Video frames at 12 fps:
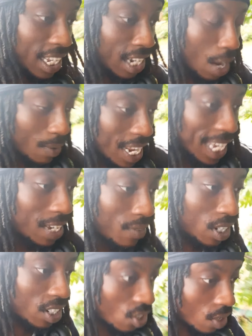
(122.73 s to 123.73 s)
like when they give it
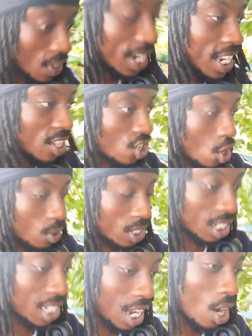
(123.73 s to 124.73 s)
the stuff that they show us,
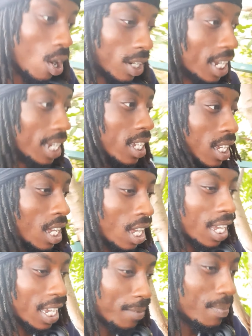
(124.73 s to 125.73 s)
it's like, okay,
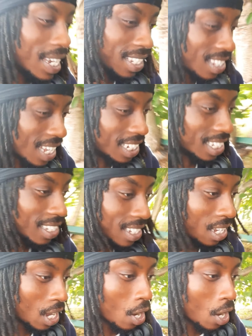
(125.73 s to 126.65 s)
it makes sense.